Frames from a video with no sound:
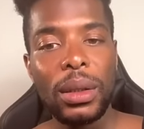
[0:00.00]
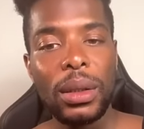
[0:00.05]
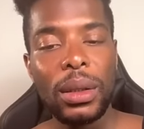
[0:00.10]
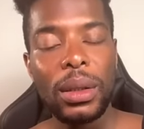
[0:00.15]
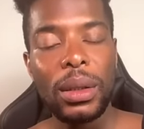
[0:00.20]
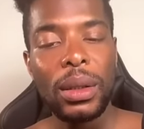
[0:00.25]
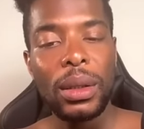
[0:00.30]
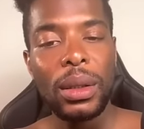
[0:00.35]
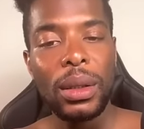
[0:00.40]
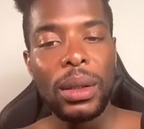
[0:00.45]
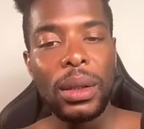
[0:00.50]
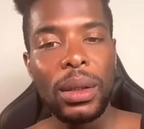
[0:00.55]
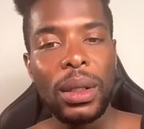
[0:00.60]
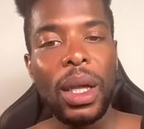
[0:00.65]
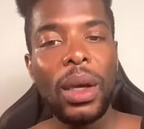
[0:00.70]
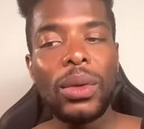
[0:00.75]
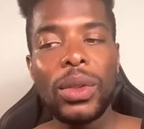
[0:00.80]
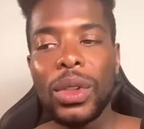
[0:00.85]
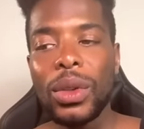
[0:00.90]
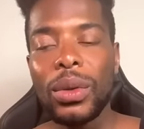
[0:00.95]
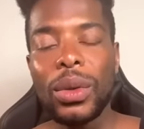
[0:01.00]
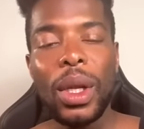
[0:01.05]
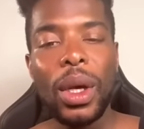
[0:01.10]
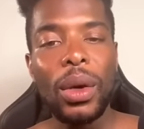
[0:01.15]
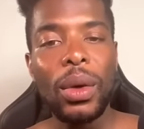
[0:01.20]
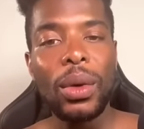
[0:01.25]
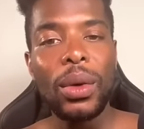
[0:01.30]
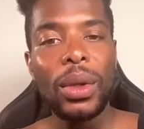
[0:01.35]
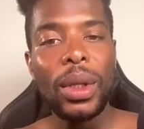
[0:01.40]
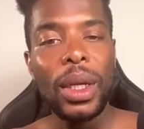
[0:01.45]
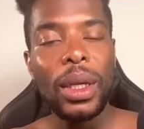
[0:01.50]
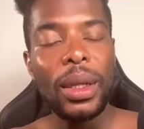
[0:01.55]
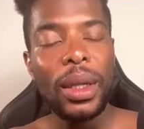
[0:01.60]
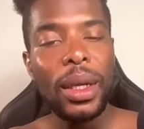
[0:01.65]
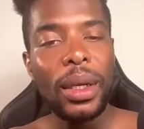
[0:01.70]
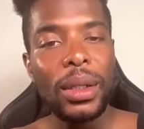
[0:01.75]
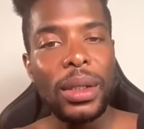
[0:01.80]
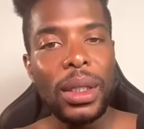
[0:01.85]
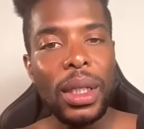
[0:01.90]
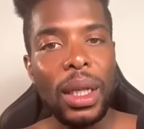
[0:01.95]
Don't you know that
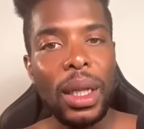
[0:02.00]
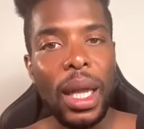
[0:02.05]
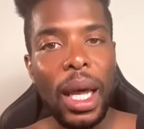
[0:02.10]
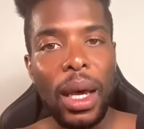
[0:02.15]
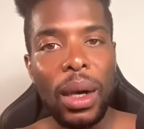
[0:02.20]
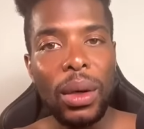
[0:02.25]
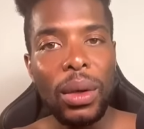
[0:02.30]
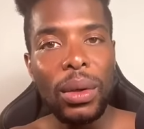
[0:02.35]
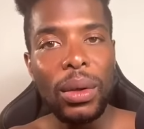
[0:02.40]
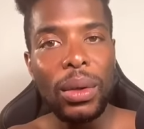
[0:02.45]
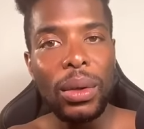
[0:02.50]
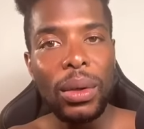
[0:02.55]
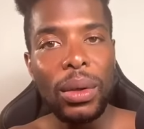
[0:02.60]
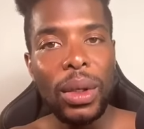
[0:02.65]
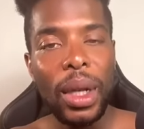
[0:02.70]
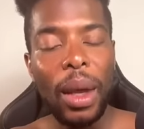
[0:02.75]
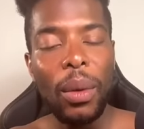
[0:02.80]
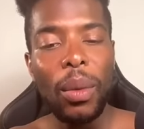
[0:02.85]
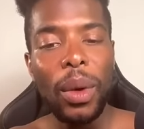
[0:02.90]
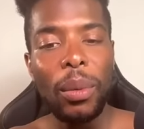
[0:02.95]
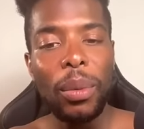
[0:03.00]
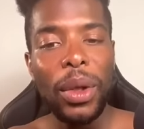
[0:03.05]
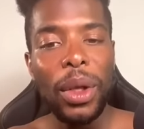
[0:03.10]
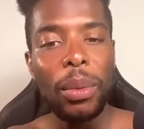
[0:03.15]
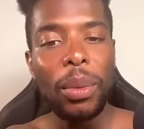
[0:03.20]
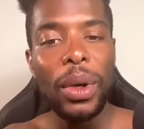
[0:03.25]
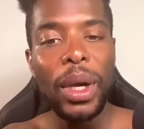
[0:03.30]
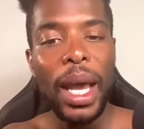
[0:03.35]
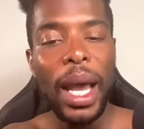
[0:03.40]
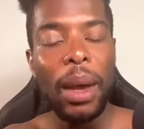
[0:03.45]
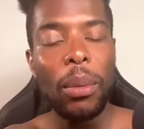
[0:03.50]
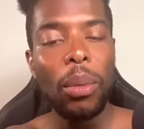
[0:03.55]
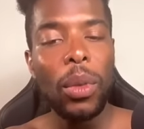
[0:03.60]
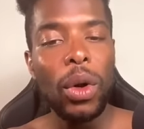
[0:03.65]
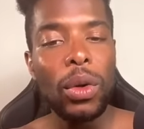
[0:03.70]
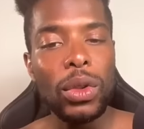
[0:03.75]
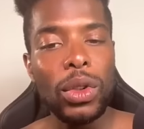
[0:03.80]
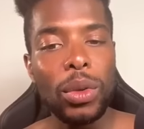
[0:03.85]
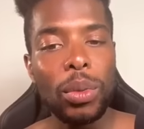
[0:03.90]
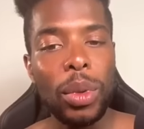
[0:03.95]
there's a law that when people got
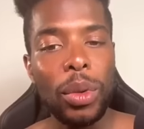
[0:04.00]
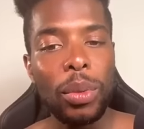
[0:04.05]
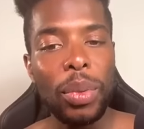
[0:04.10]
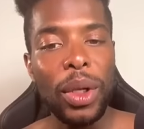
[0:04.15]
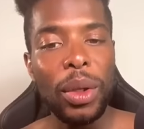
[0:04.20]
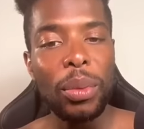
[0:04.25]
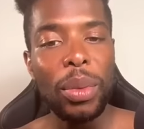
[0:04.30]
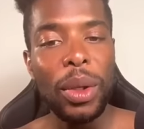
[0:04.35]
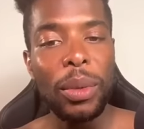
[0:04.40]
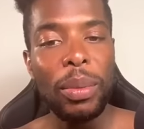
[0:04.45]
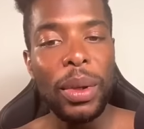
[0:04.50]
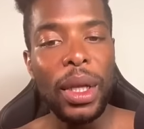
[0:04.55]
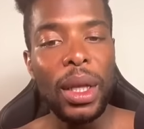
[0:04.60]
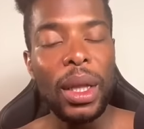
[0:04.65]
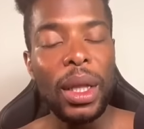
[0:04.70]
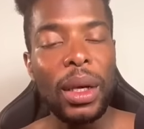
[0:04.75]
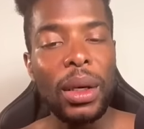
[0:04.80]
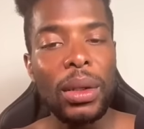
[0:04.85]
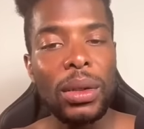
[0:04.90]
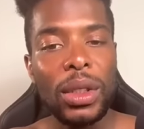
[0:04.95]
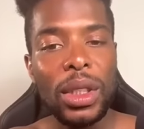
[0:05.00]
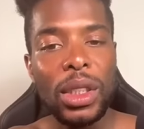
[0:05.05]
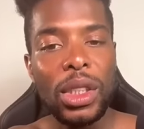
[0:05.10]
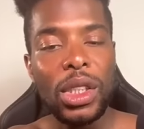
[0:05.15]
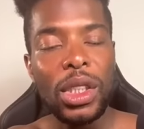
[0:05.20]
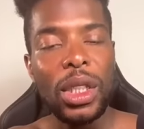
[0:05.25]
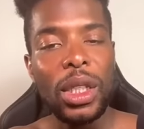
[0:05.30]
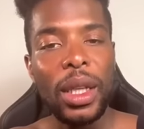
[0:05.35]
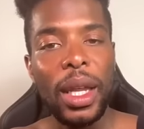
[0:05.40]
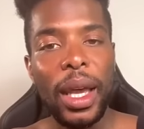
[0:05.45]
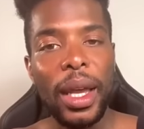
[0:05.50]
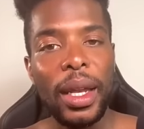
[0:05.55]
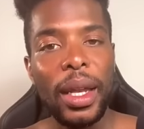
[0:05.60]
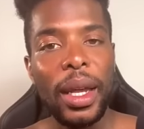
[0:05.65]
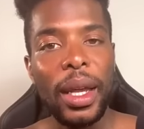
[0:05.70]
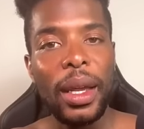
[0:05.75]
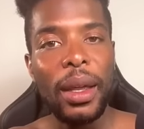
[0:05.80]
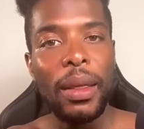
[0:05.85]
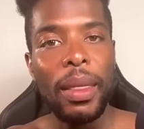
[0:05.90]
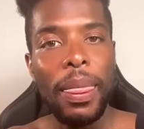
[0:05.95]
multiple P P P loans and shit like
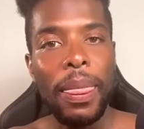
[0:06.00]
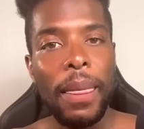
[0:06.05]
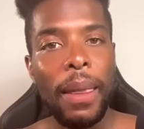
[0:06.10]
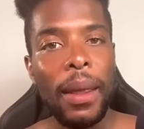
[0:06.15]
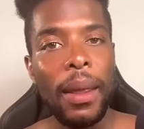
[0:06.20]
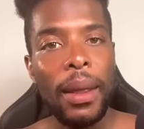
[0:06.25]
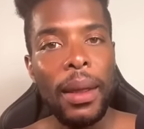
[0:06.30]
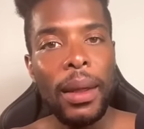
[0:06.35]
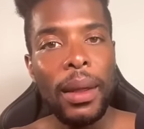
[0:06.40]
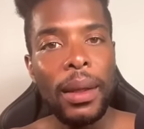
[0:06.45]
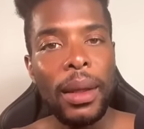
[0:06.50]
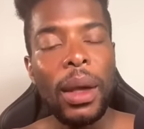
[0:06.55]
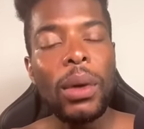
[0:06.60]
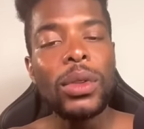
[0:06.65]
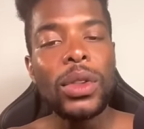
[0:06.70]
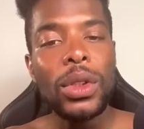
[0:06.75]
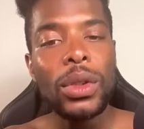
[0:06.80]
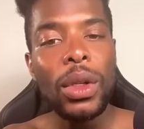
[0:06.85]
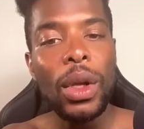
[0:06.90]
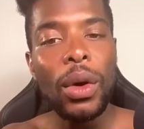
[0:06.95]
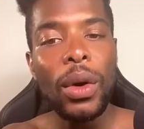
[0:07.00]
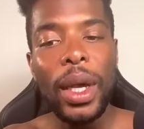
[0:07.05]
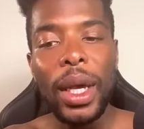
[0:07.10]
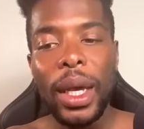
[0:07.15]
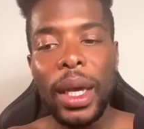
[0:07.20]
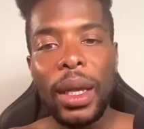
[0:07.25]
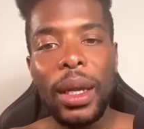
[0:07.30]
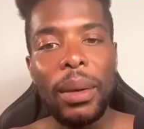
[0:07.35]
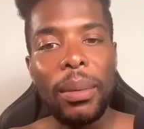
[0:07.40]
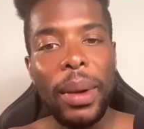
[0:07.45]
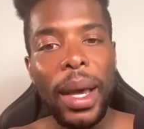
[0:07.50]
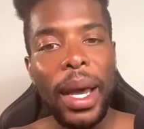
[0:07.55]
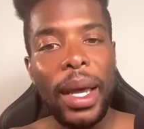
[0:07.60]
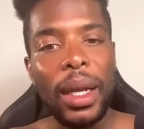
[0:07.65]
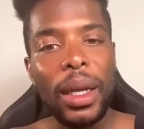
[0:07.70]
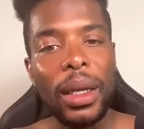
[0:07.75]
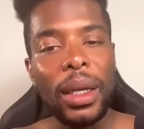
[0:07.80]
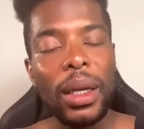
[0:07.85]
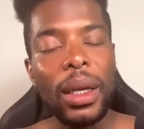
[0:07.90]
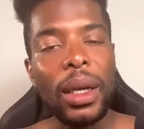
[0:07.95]
that, don't you know
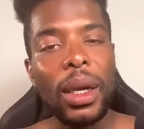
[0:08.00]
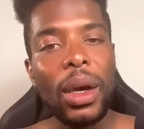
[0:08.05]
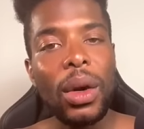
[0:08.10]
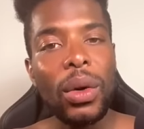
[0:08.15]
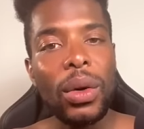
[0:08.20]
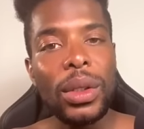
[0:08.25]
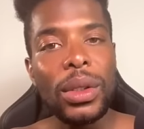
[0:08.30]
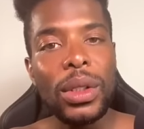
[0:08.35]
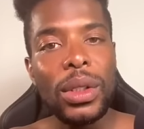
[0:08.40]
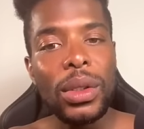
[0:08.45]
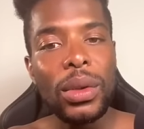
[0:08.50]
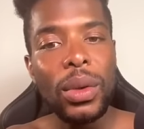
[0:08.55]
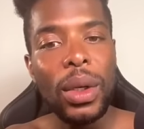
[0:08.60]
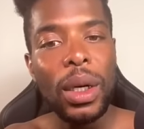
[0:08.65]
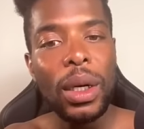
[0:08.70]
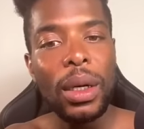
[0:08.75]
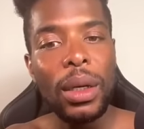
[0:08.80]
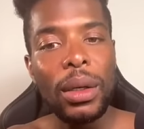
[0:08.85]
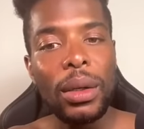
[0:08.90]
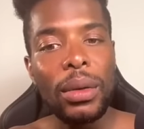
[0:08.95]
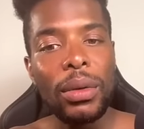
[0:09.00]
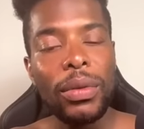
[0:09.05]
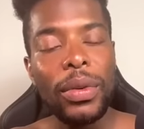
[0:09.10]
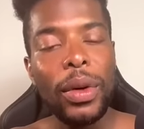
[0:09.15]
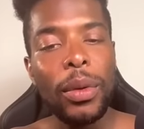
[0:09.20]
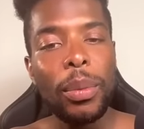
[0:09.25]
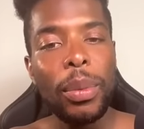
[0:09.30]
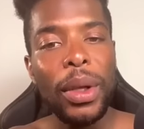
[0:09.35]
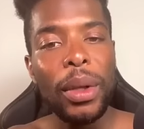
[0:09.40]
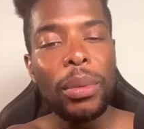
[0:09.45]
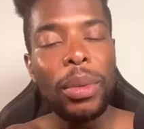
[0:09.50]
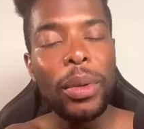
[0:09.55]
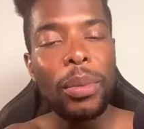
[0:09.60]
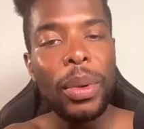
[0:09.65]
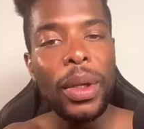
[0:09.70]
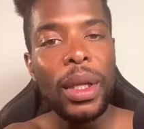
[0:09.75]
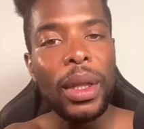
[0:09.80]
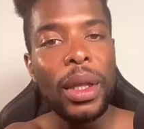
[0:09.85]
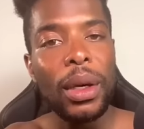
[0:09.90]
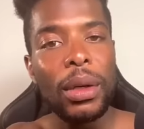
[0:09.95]
anybody can go and sue her for P P
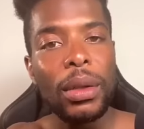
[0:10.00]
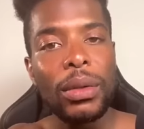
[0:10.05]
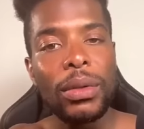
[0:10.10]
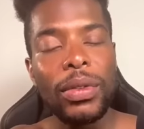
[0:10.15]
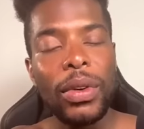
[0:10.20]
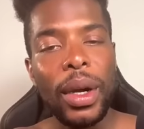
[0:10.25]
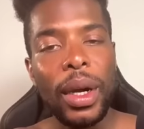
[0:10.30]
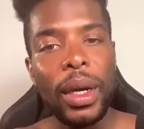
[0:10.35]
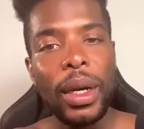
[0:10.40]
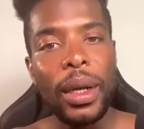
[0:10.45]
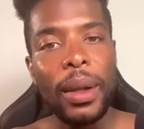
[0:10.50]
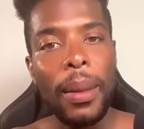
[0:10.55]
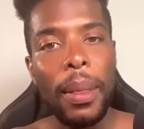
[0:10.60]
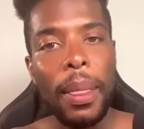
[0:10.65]
P loan fraud?